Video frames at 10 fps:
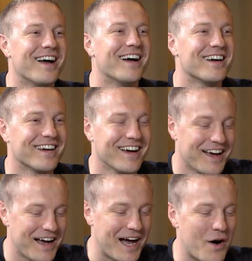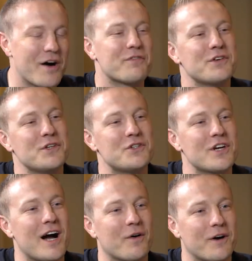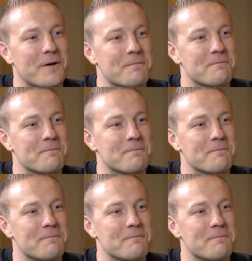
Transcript: How often do you shower?